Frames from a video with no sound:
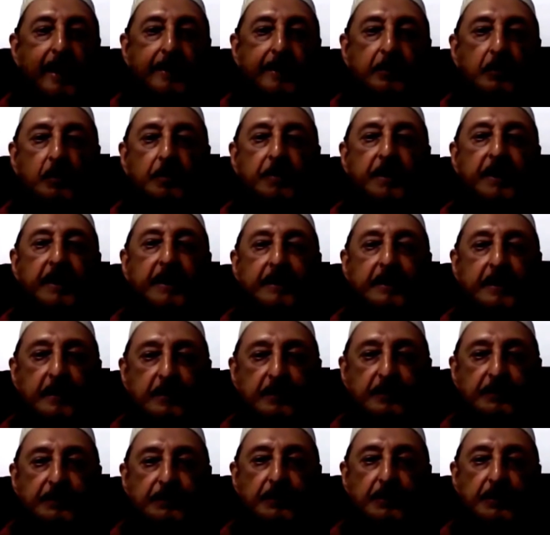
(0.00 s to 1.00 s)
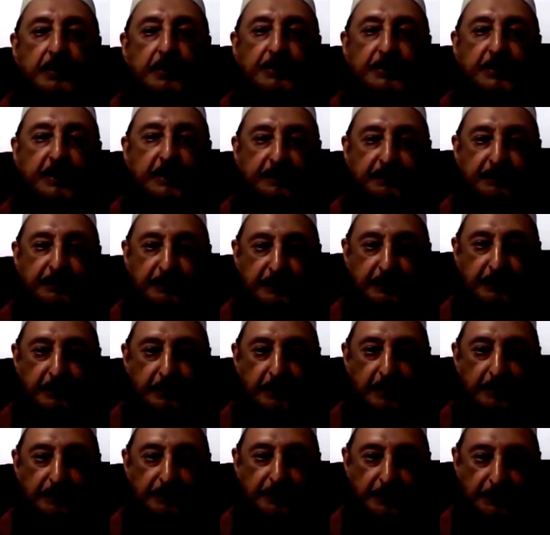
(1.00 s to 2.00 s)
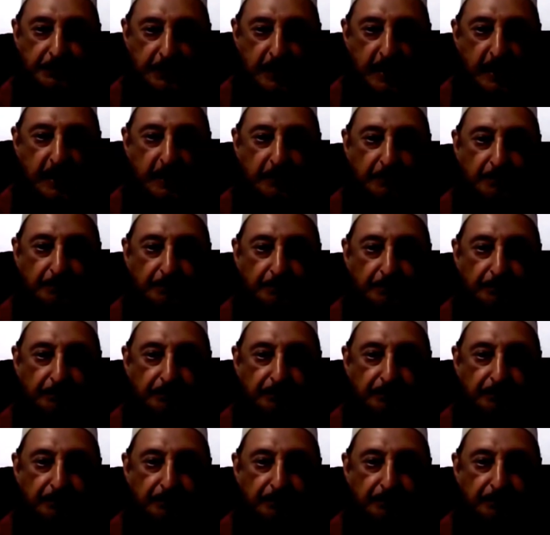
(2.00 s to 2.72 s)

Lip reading: and obedience to the chief of the tribe,